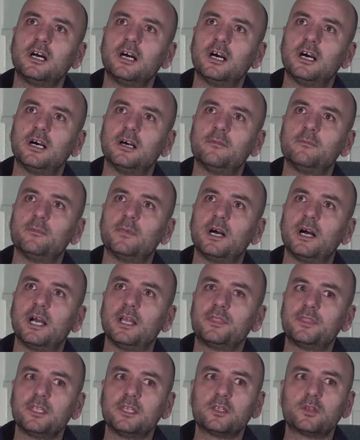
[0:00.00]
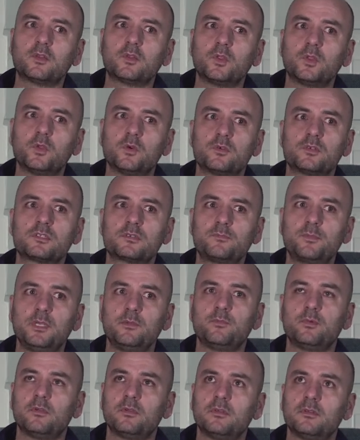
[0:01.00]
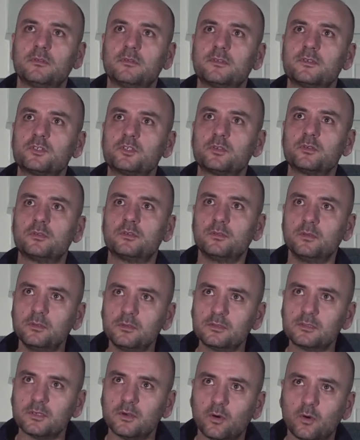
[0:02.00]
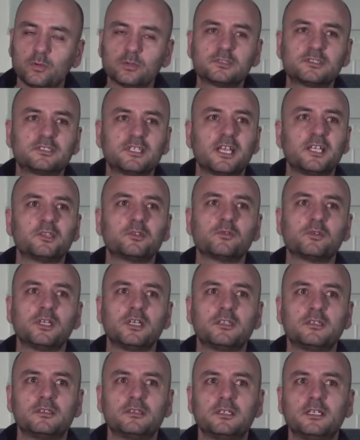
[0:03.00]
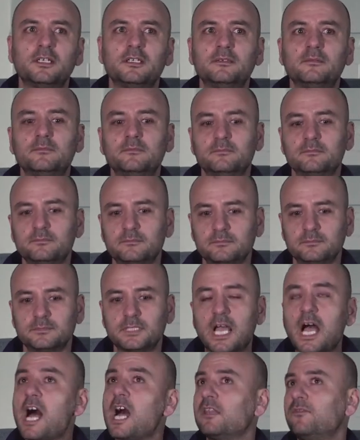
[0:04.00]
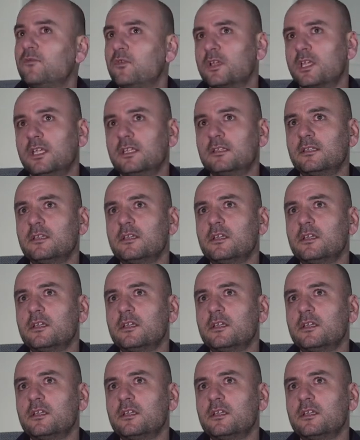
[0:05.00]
Um, I think those people should all stand together and advocate